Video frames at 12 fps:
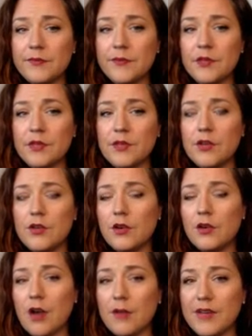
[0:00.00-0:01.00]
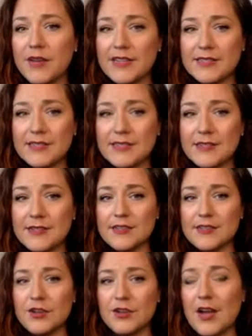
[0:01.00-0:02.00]
your carbon has a 6, your
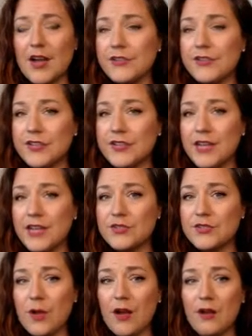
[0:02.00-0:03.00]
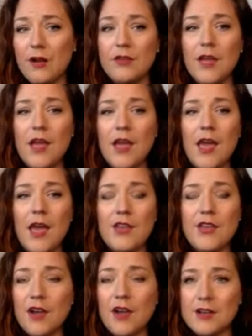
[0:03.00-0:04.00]
hydrogen has 12, and your
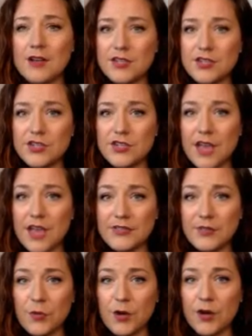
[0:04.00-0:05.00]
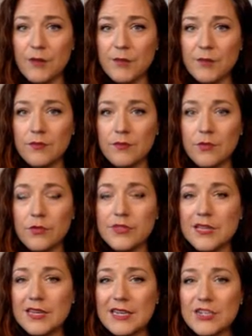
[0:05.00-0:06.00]
oxygen has 4. Those can
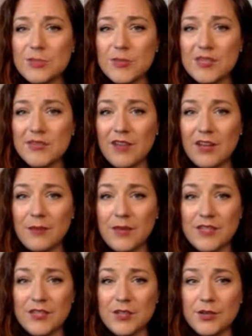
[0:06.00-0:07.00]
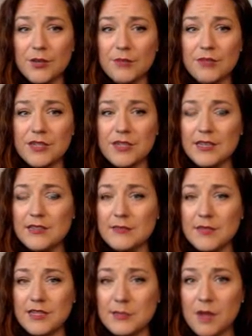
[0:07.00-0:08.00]
each be divided by 2 to get to be
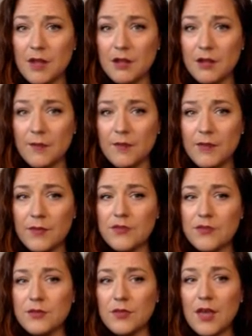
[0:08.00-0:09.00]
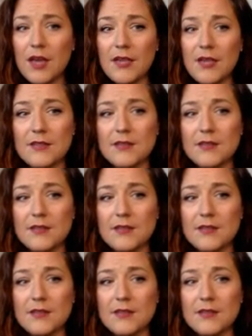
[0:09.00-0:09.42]
smaller. So thus,